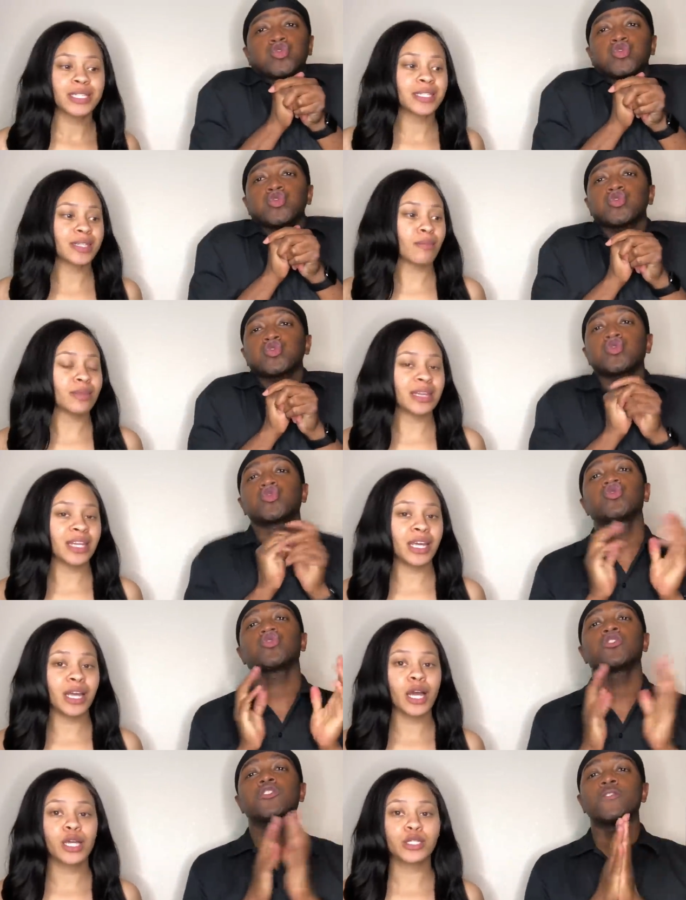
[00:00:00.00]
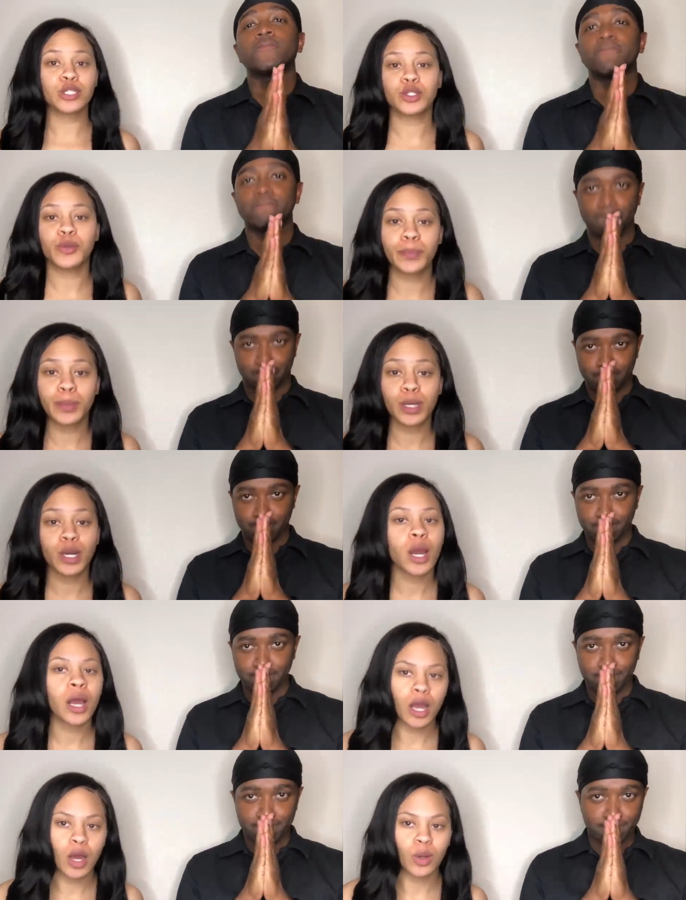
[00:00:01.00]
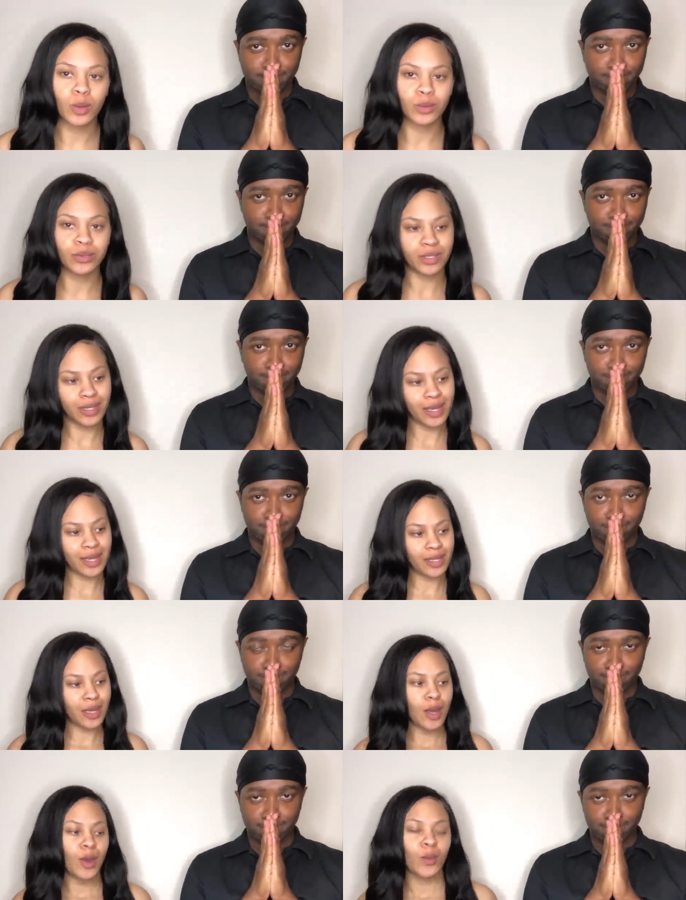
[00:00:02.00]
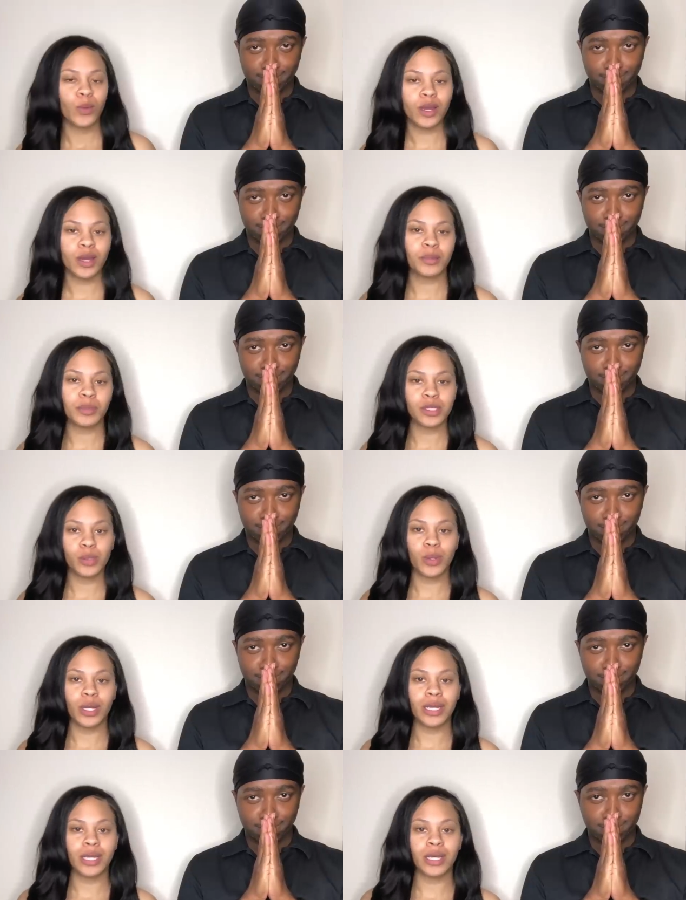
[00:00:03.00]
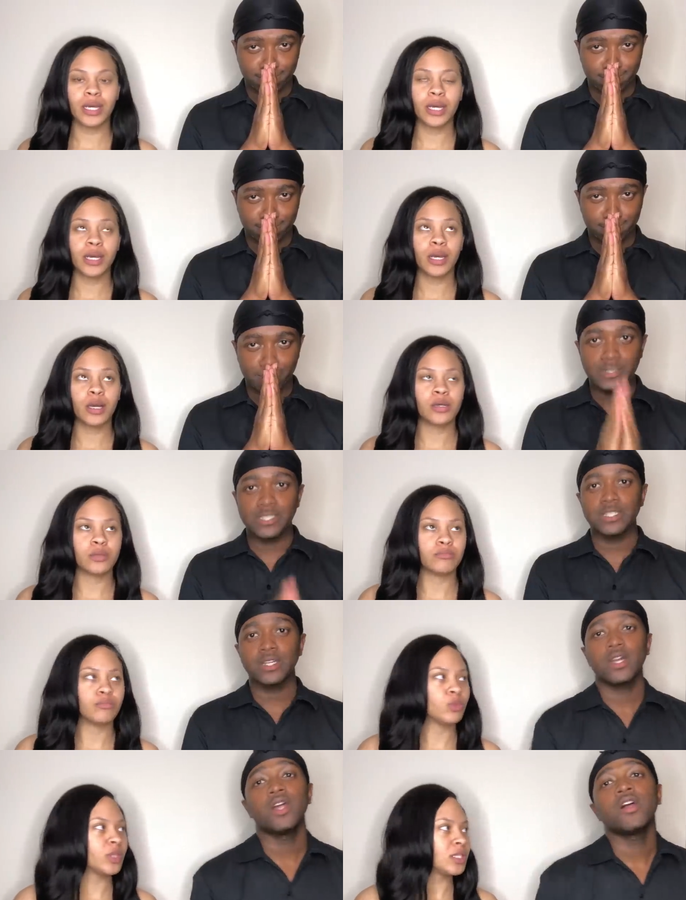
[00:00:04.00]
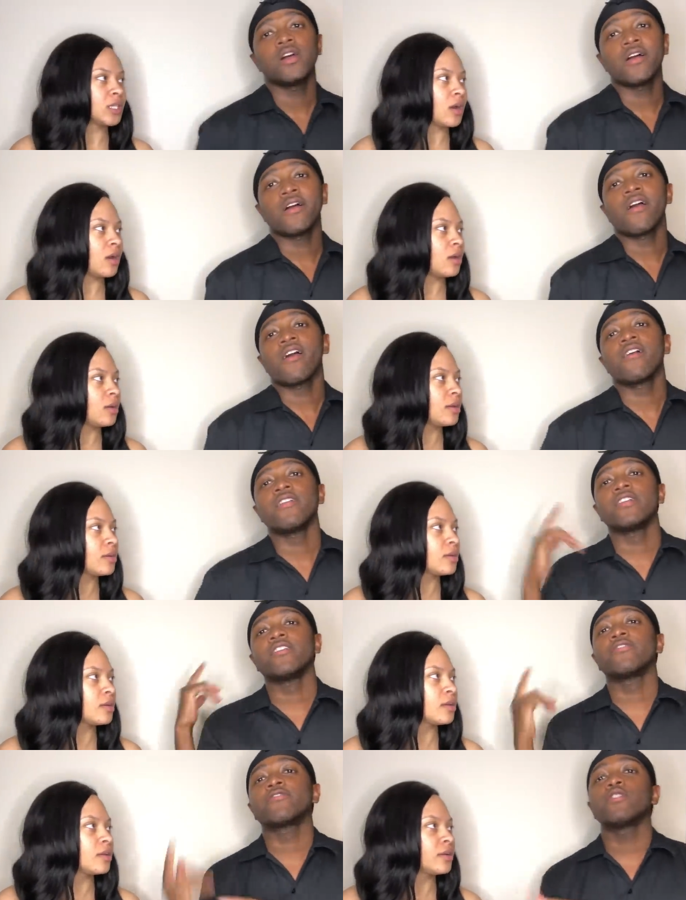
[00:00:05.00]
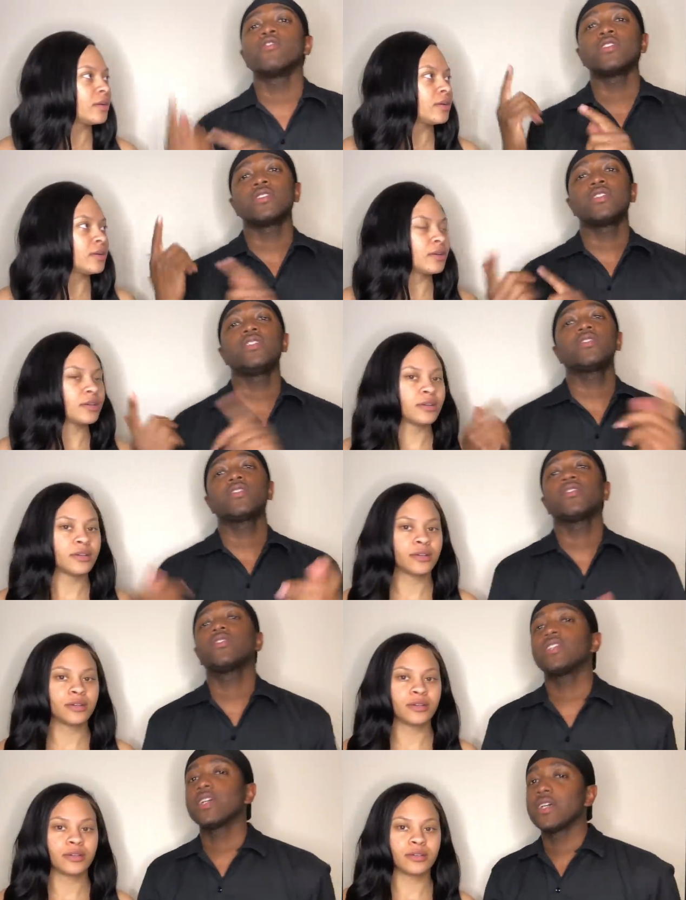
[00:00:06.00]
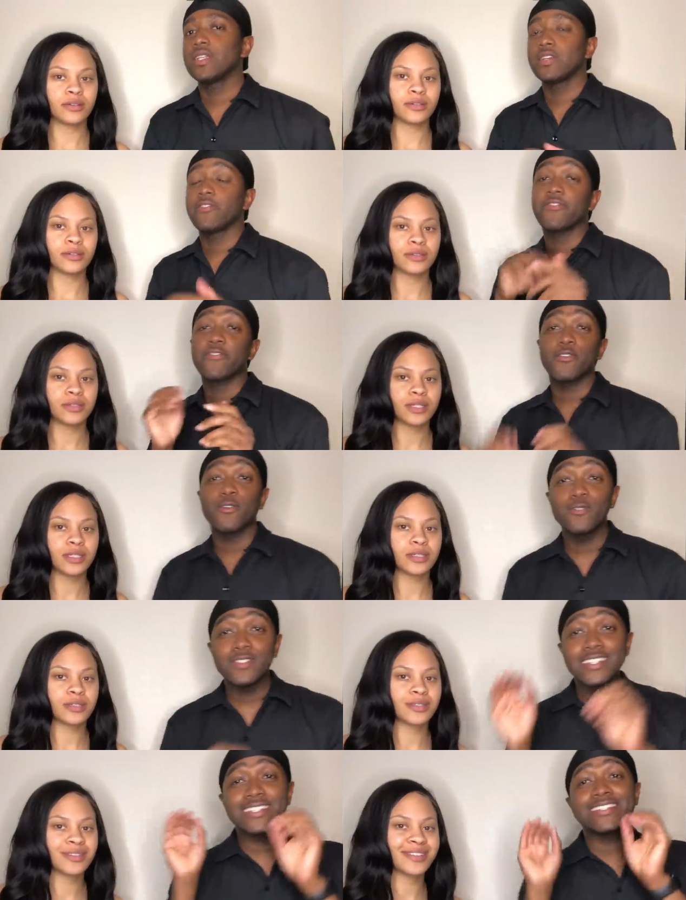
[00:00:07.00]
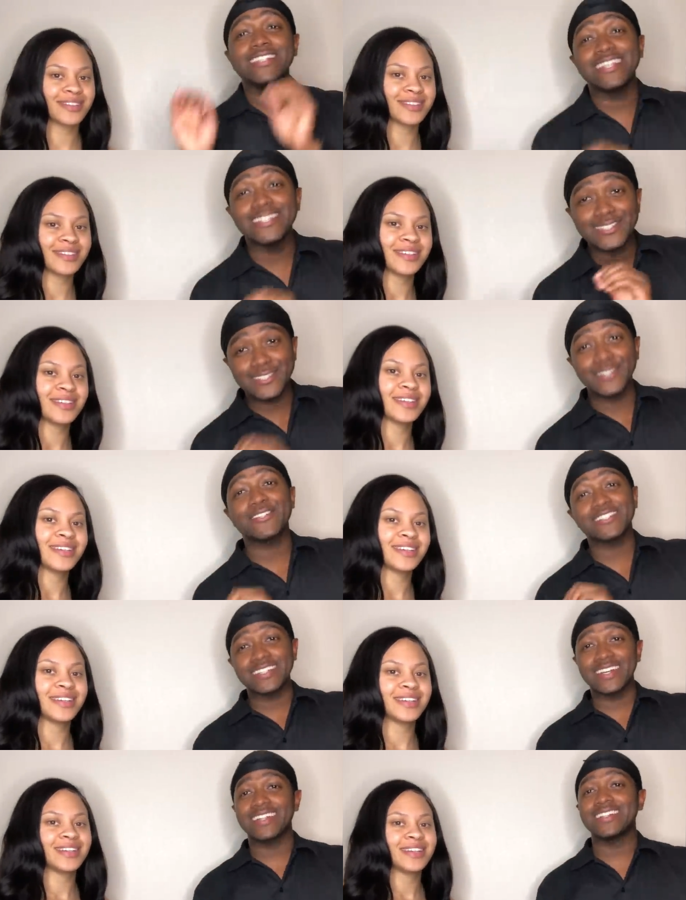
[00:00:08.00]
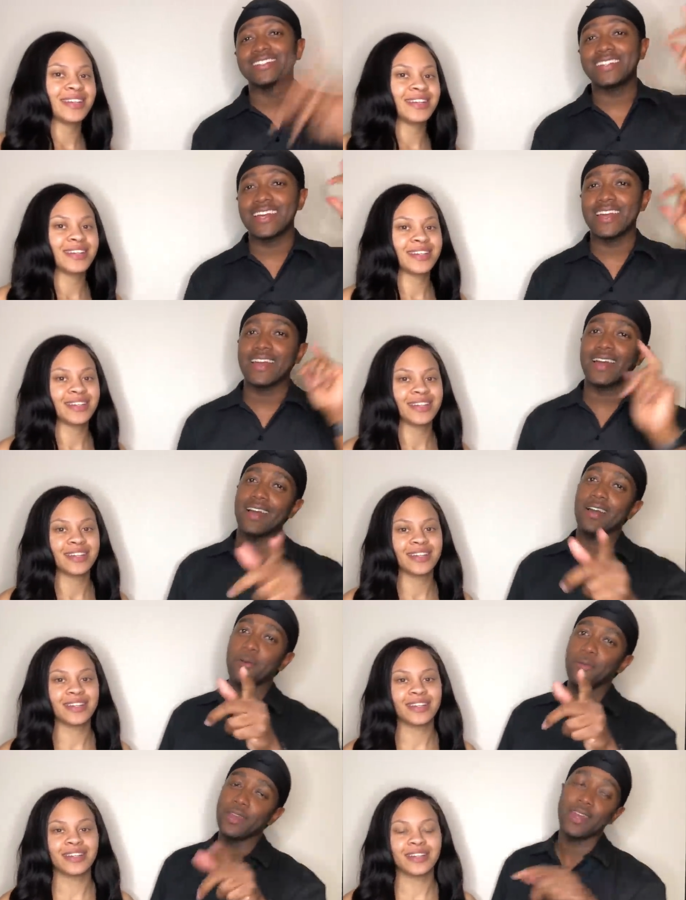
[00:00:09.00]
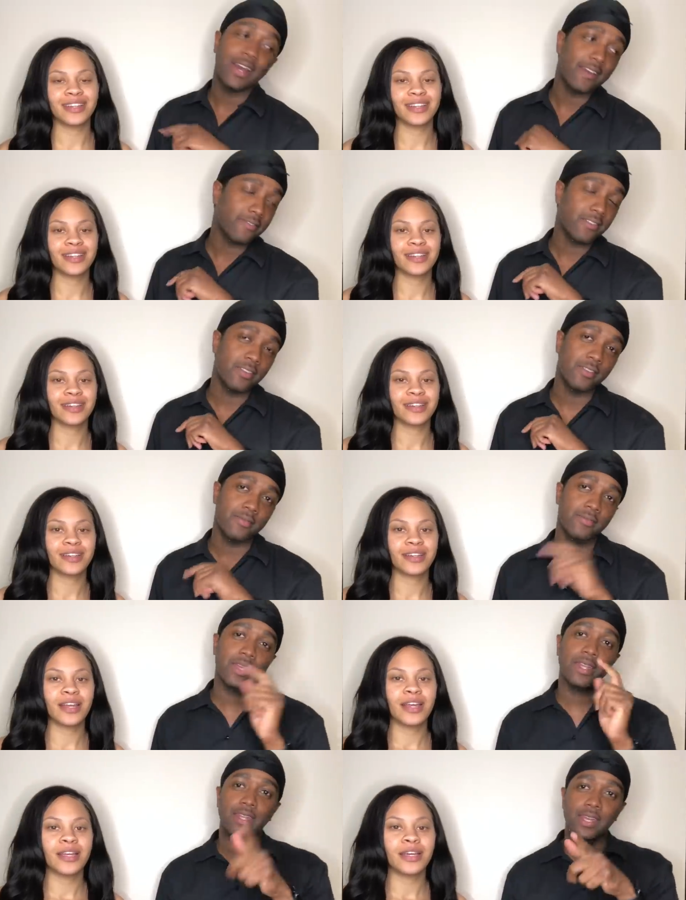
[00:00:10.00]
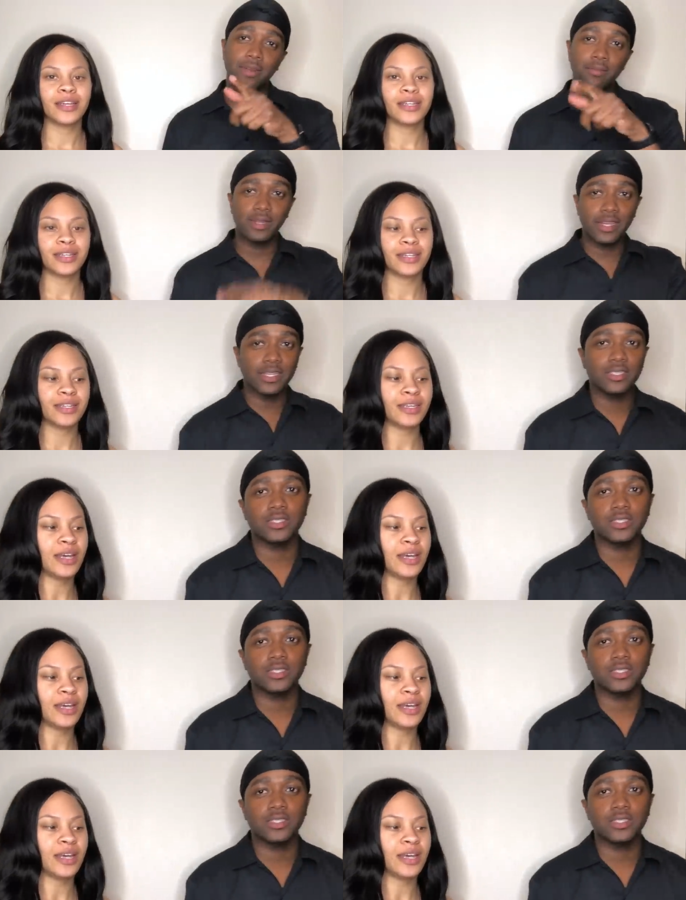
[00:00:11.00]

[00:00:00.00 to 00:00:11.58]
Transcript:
Speaker 1: something super cold, okay? We're going to be doing the, um, what is it called?
Speaker 2: The frozen t-shirt challenge. Frozen t-shirt challenge that we got from D&B Nation.